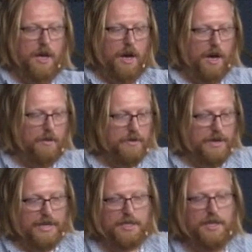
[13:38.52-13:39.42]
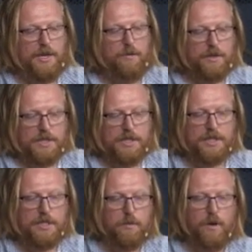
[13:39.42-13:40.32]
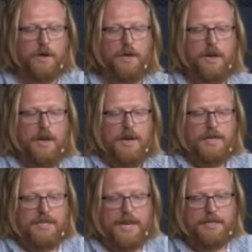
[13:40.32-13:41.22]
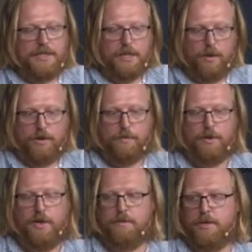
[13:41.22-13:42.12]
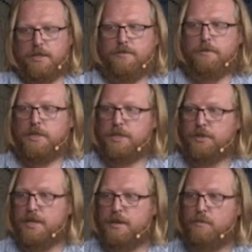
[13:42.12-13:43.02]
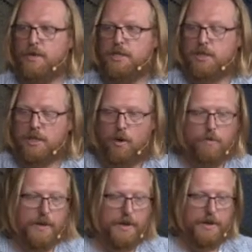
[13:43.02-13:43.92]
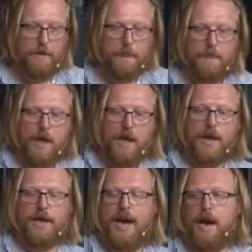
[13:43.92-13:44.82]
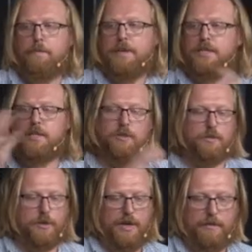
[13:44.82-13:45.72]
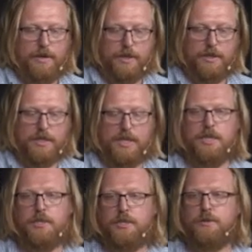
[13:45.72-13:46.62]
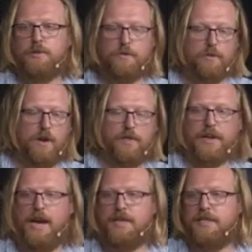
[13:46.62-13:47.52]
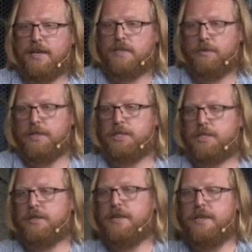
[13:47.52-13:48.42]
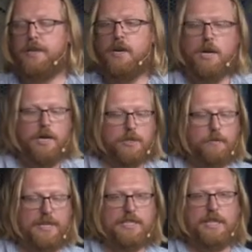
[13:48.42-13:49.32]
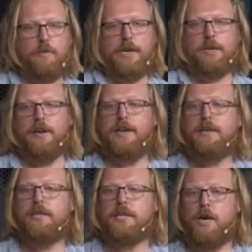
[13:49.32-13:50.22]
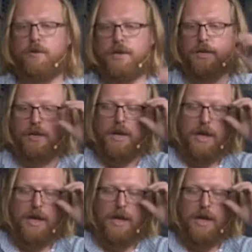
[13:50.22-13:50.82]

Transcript: The next line, 161, takes the codec parameters from the stream we just opened and copies those parameters into the context we just created. So basically, we created a decoder,